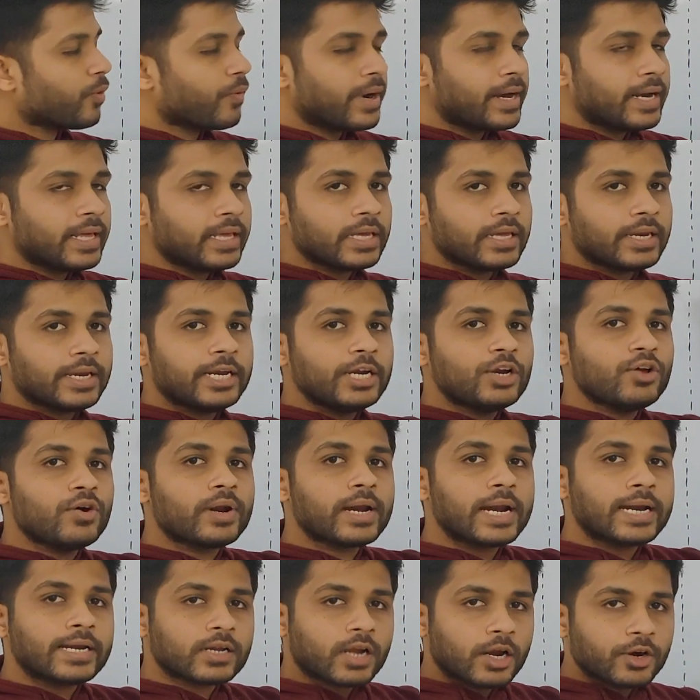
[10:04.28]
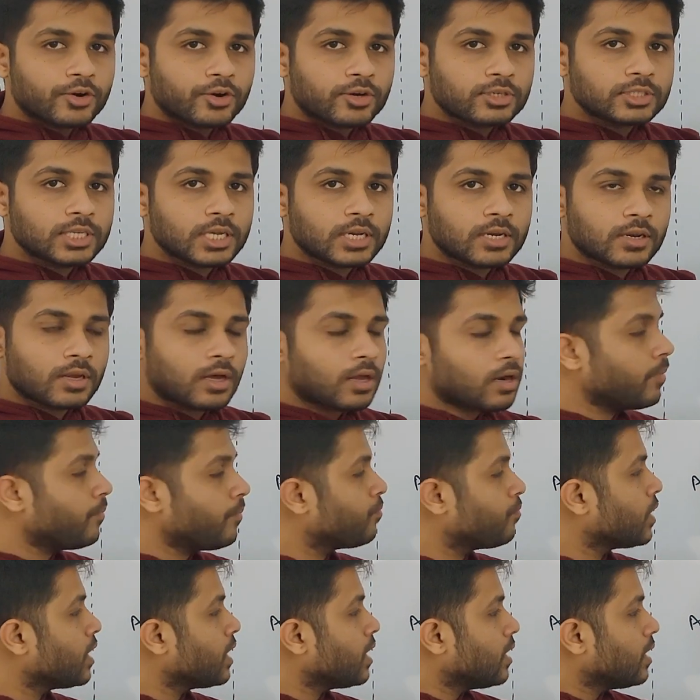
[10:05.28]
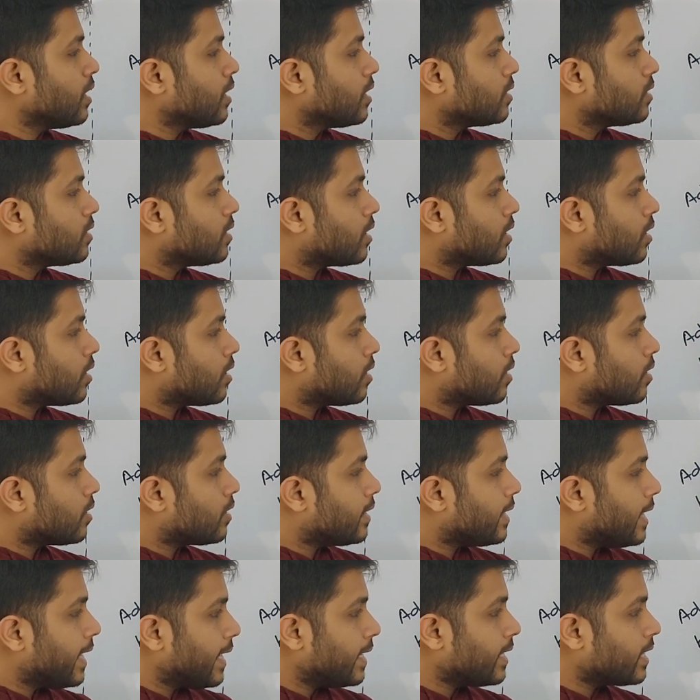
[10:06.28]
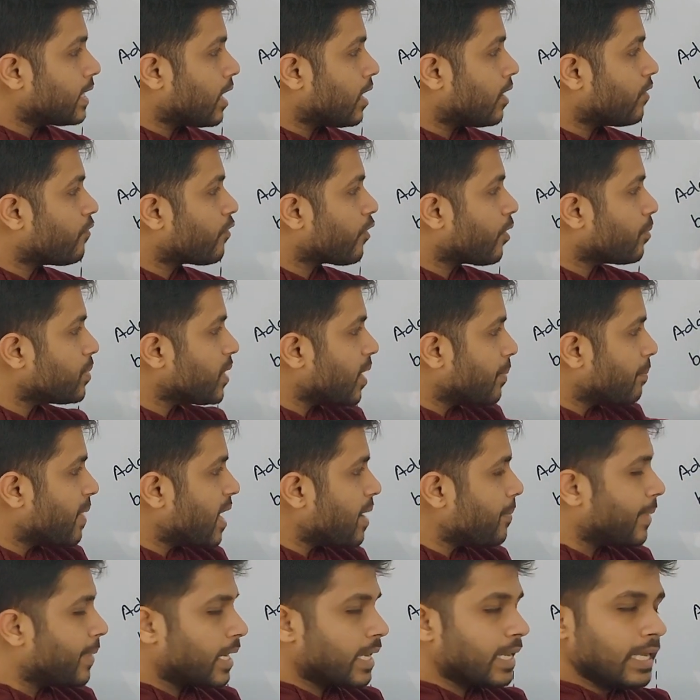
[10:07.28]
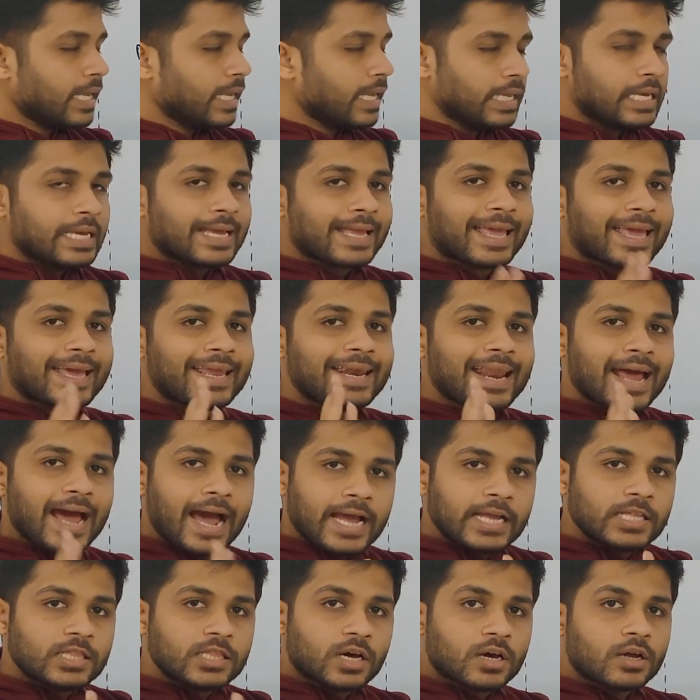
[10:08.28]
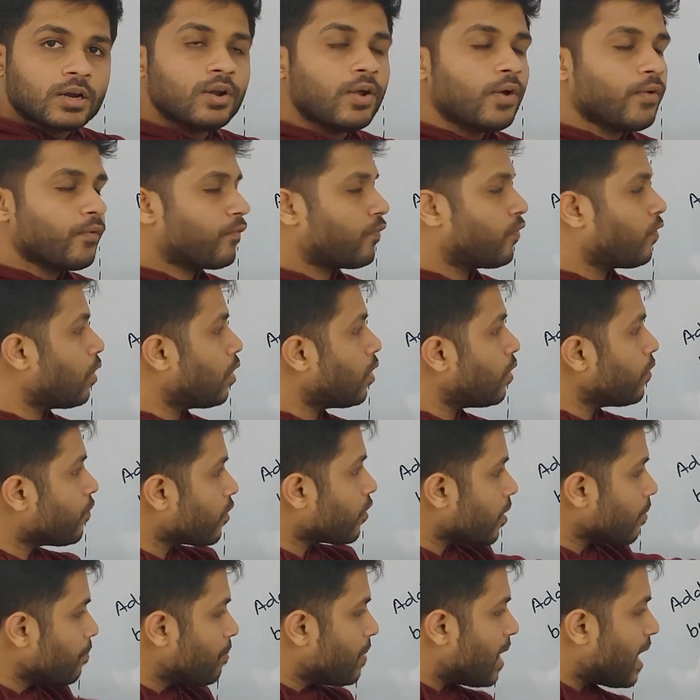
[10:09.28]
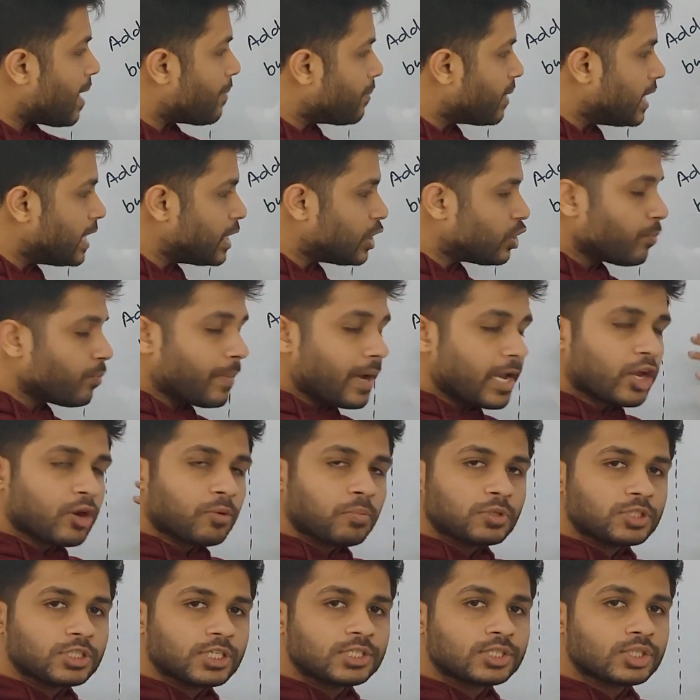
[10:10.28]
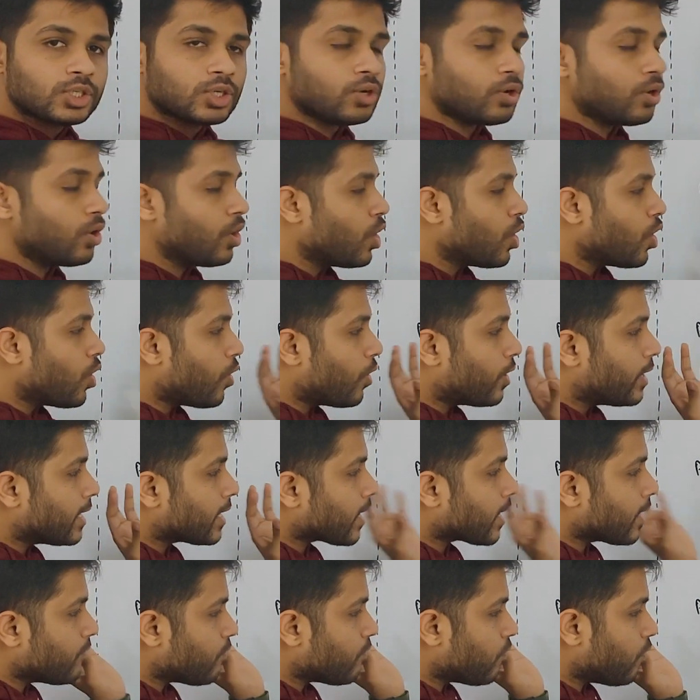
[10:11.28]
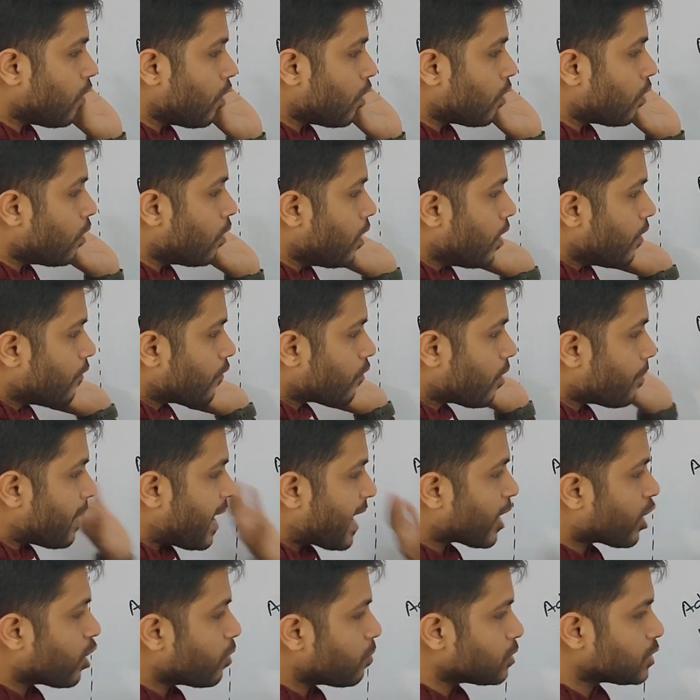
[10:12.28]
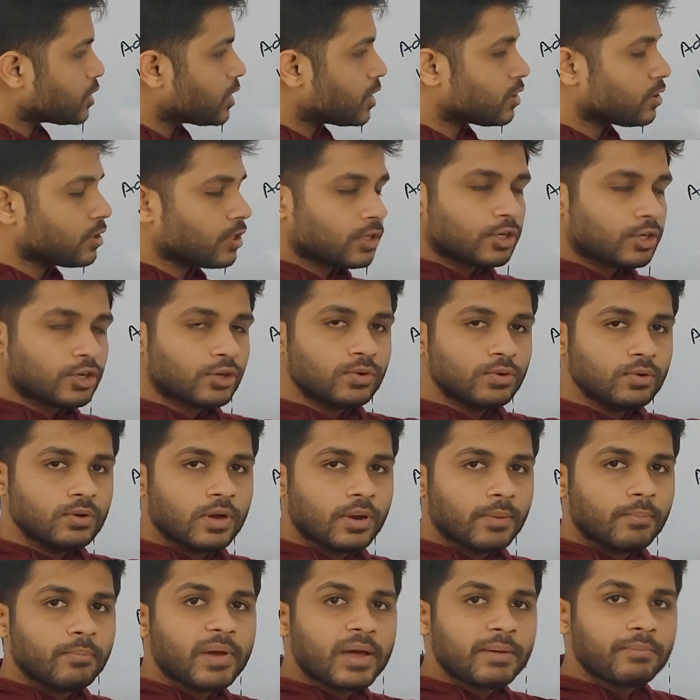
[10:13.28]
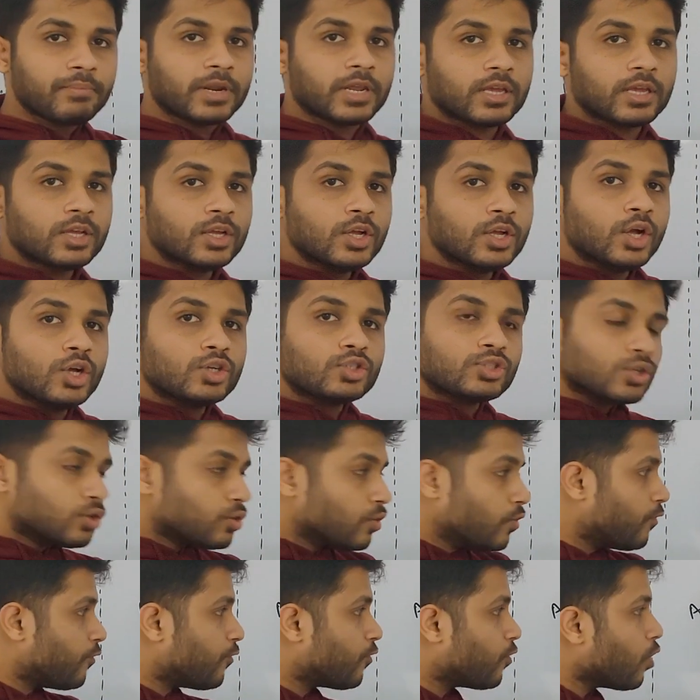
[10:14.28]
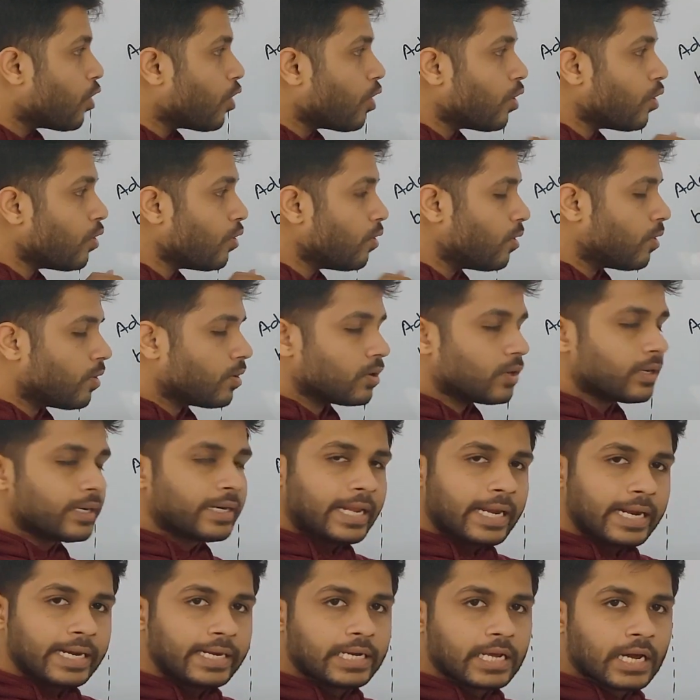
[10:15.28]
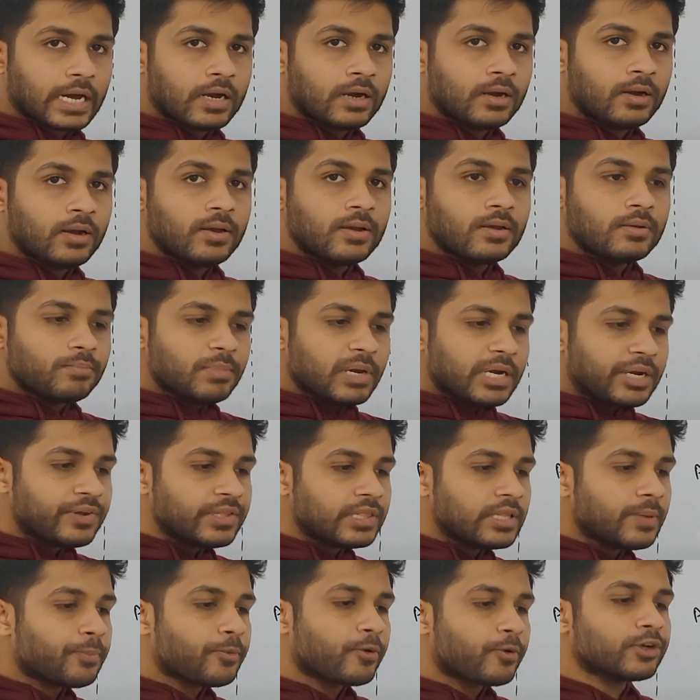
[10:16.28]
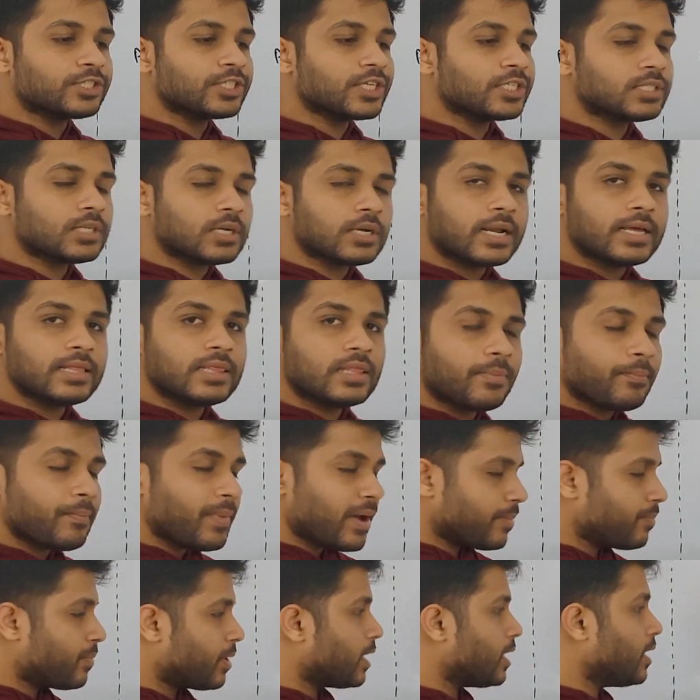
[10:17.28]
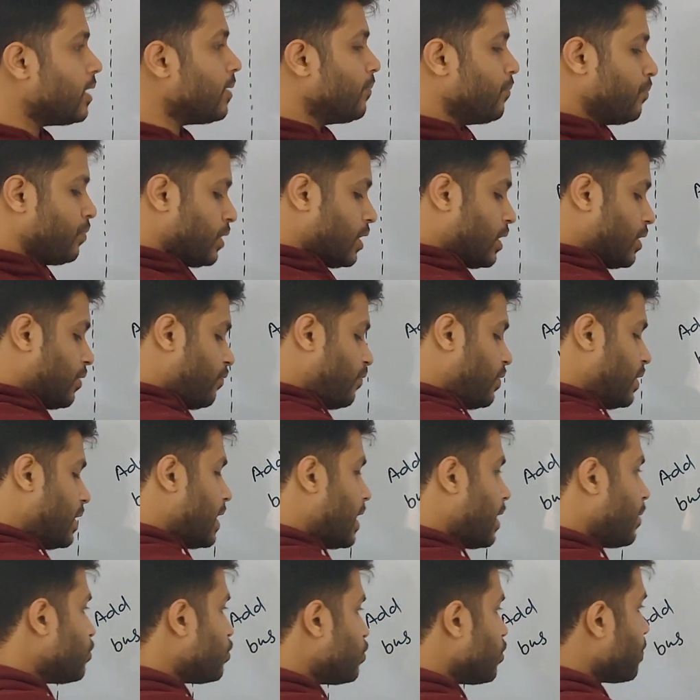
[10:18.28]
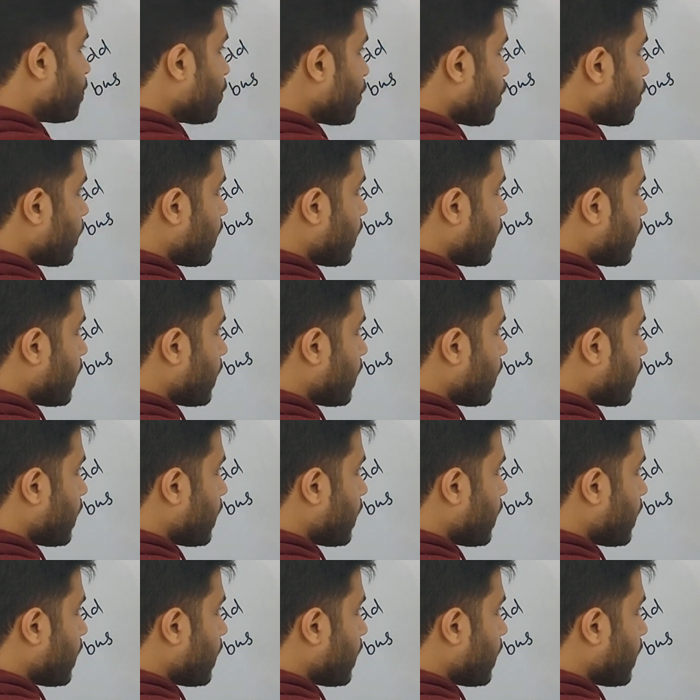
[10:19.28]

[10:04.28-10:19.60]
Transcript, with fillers: providing read or write control signal, the data from the memory can either flow from memory to microprocessor or it can flow from microprocessor to memory. So to flow data between the processor and the memory, we have to